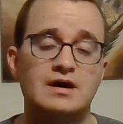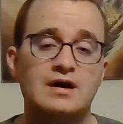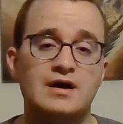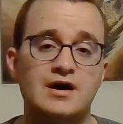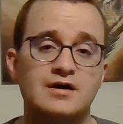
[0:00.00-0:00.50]

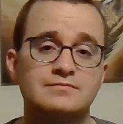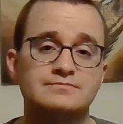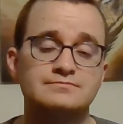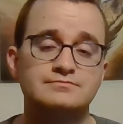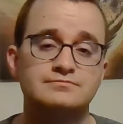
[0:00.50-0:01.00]

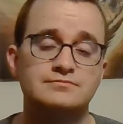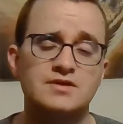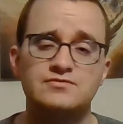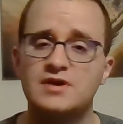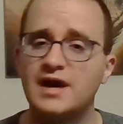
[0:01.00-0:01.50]
Um, and
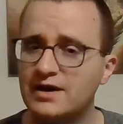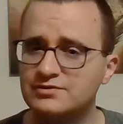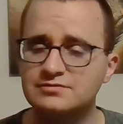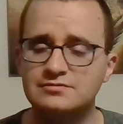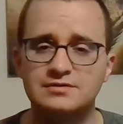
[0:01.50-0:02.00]
if you
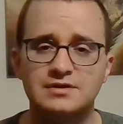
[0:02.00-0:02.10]
haven't,